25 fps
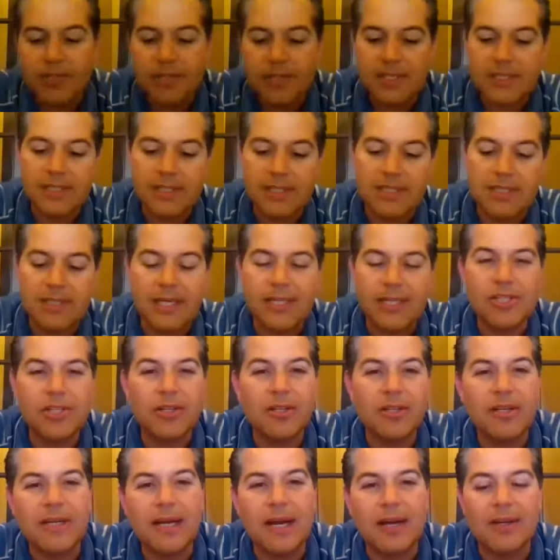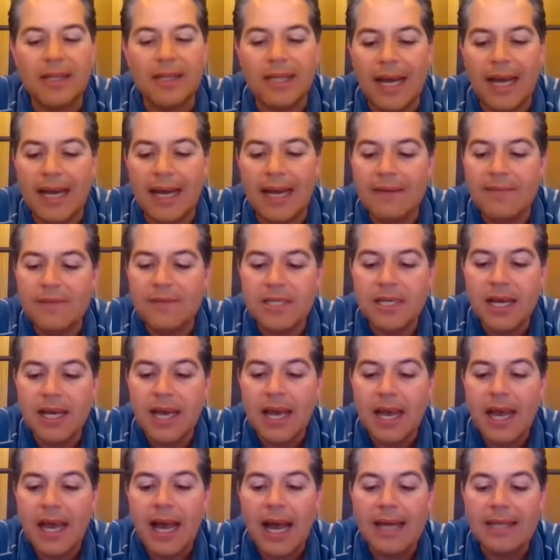is essential in our lives,
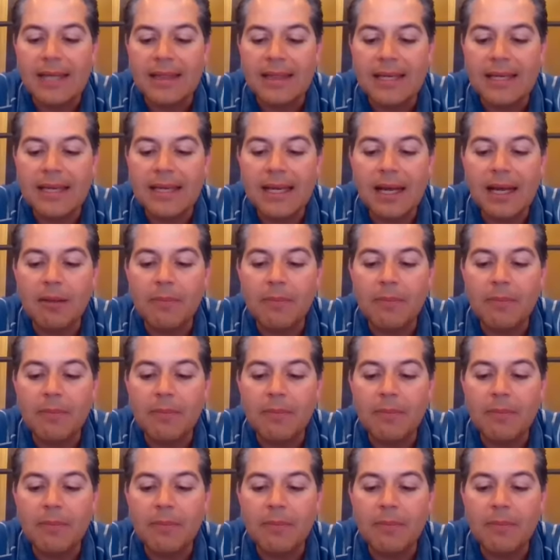I think